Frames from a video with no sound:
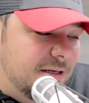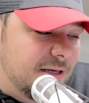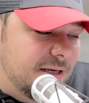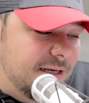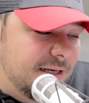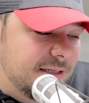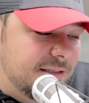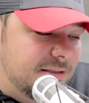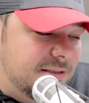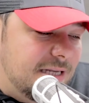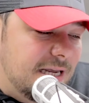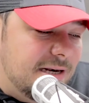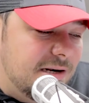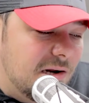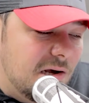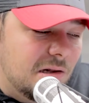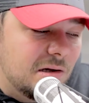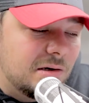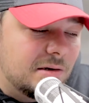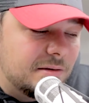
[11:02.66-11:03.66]

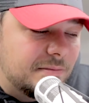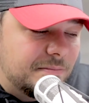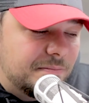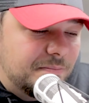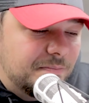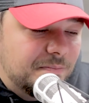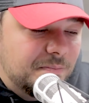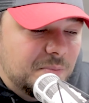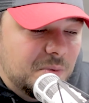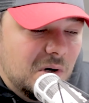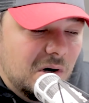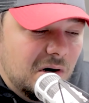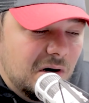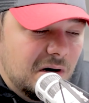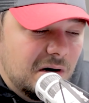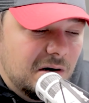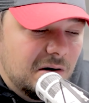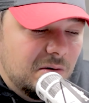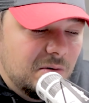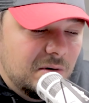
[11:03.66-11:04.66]
$10
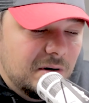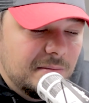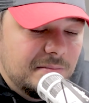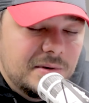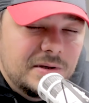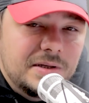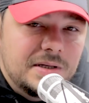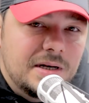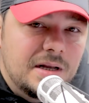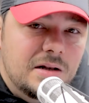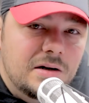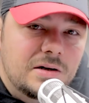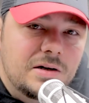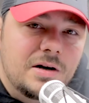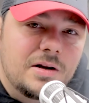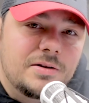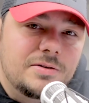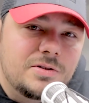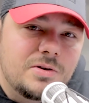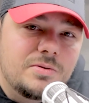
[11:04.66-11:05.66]
car or $1 million car.
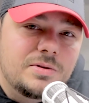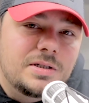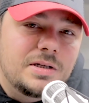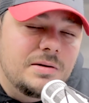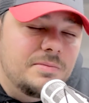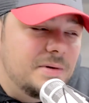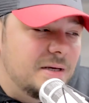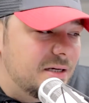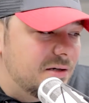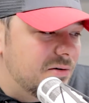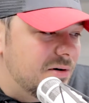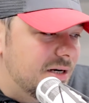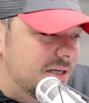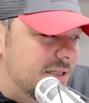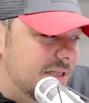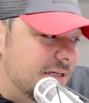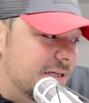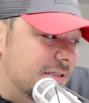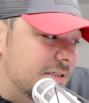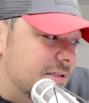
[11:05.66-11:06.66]
There's always going to be a critic
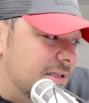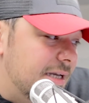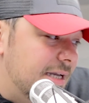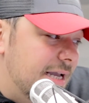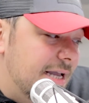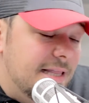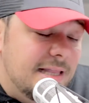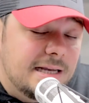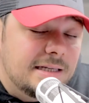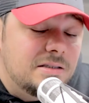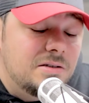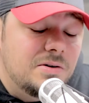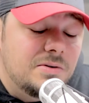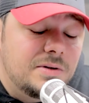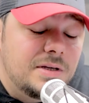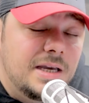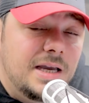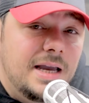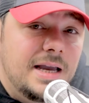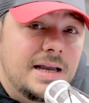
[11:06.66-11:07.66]
that doesn't like it. And that's
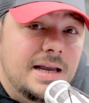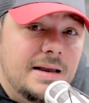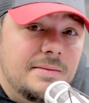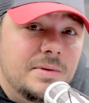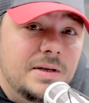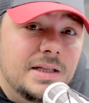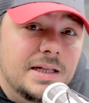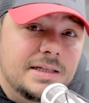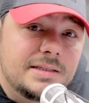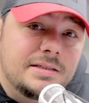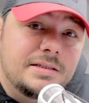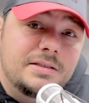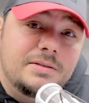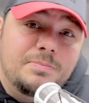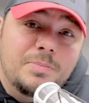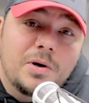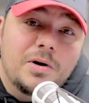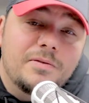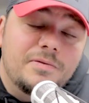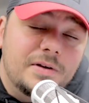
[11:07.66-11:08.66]
okay. I mean, that's
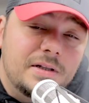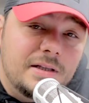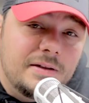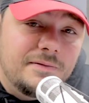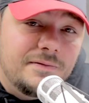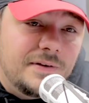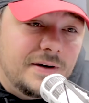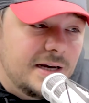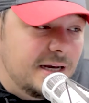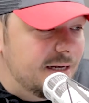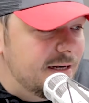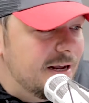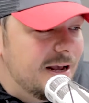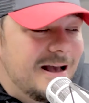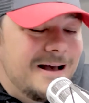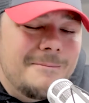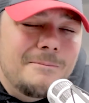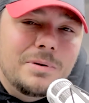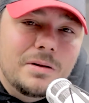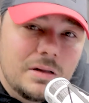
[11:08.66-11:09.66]
perfectly fine.
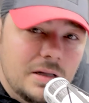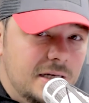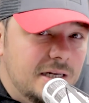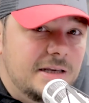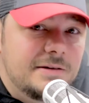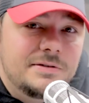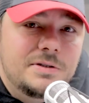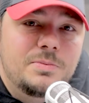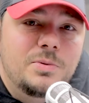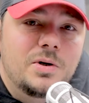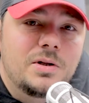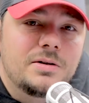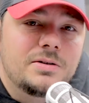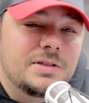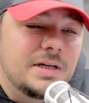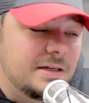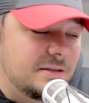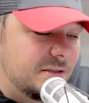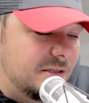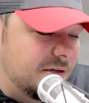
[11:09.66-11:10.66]
Plenty of spoilers
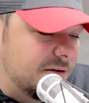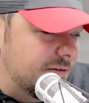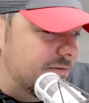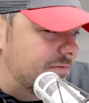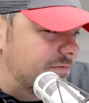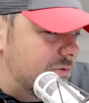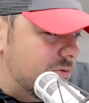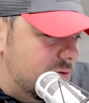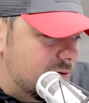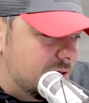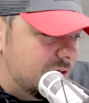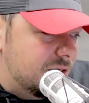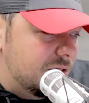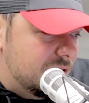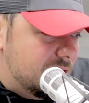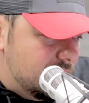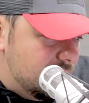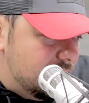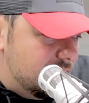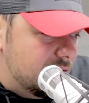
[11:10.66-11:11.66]
out there for
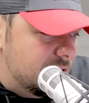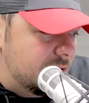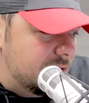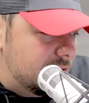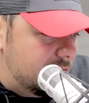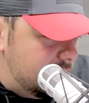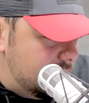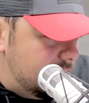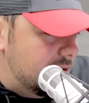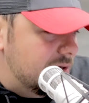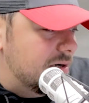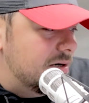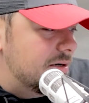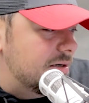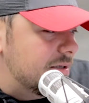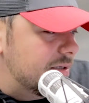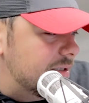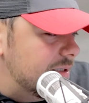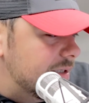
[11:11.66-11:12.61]
you, sir.